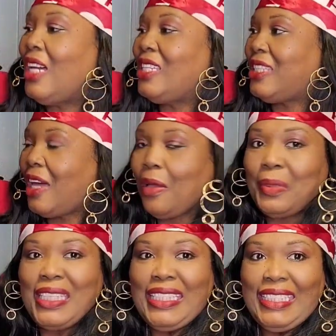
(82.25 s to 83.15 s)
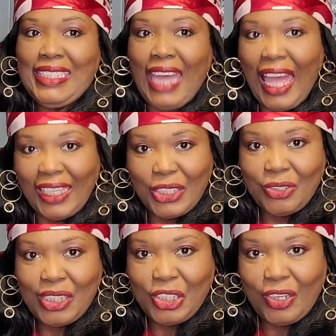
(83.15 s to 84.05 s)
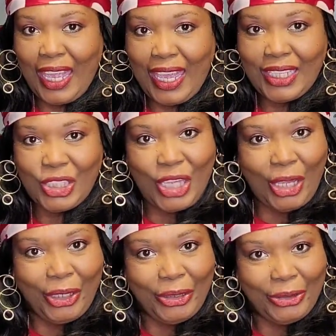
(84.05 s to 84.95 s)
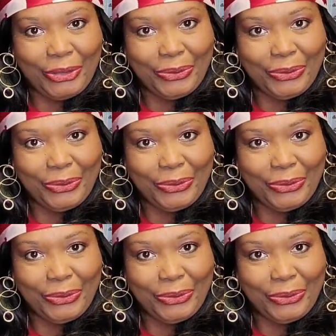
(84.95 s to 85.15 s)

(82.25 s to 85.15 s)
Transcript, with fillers: Some Dollar Tree trash, y'all.